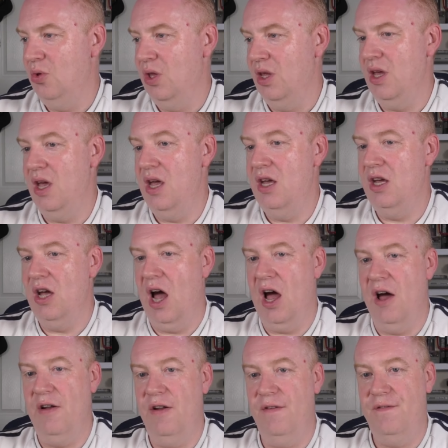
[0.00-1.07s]
the
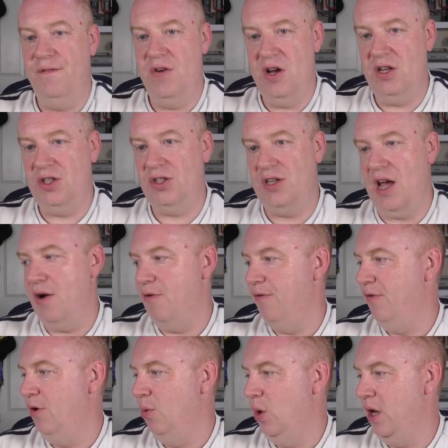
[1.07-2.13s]
first sale
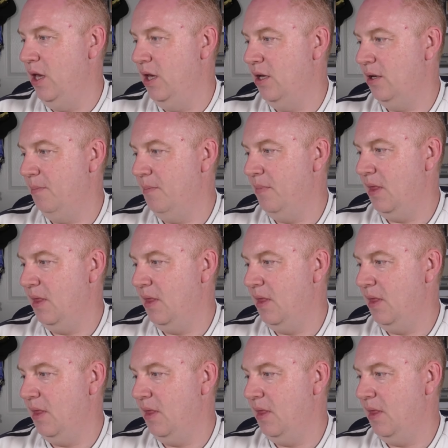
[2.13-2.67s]
for the week,